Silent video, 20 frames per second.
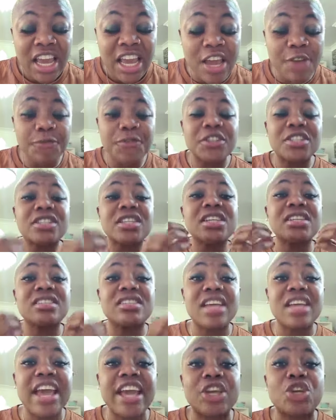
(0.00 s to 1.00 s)
If you say
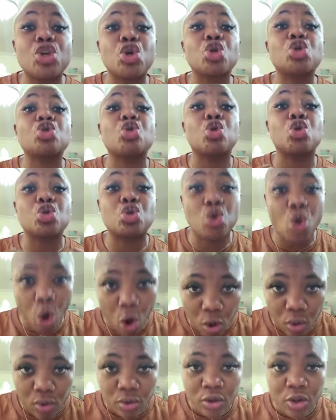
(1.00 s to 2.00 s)
take your
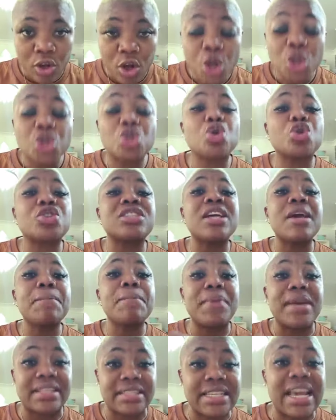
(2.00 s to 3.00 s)
toto to
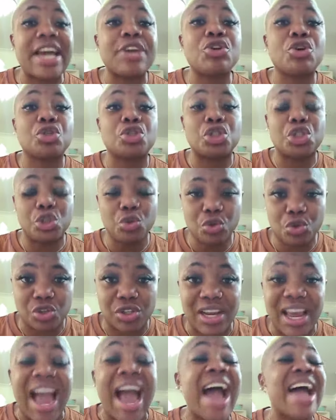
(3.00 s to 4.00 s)
take better your
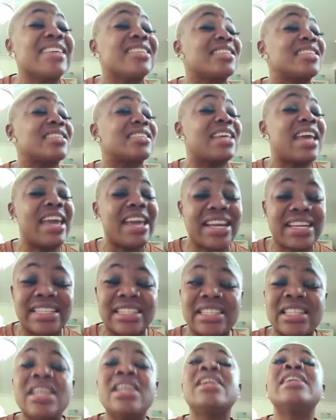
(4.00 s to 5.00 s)
children, I say
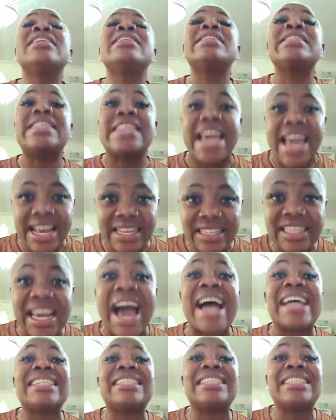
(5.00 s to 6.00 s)
it, yes,
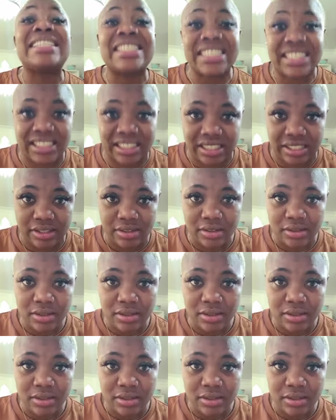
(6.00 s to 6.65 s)
I did.